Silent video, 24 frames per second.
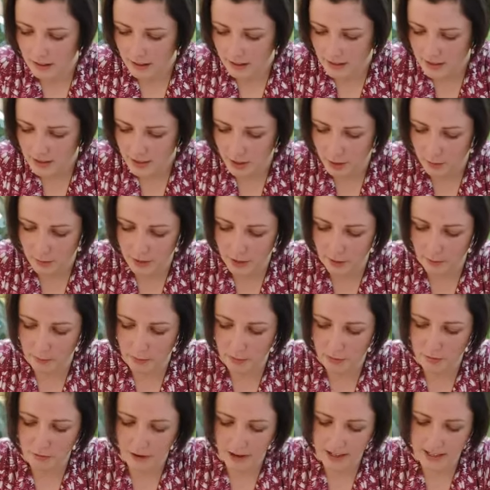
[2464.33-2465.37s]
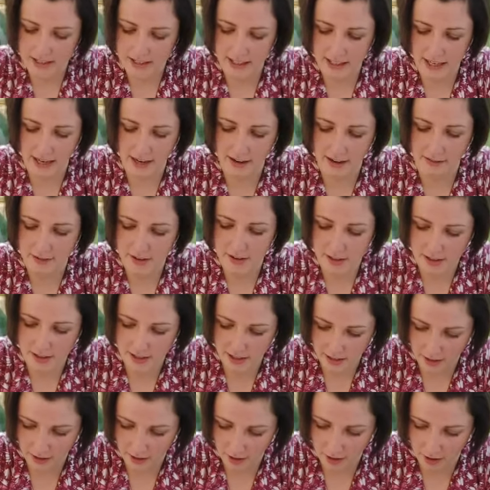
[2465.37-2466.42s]
So that we can press
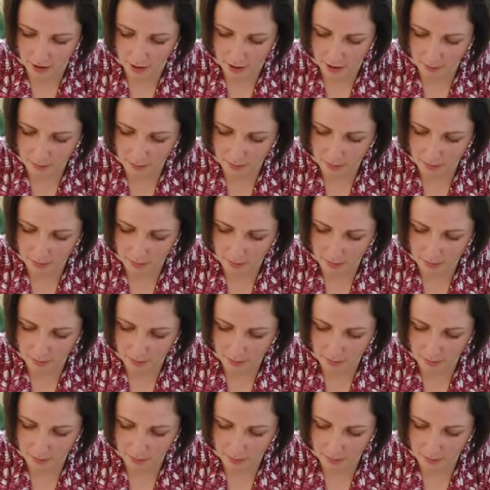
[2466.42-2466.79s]
everything up.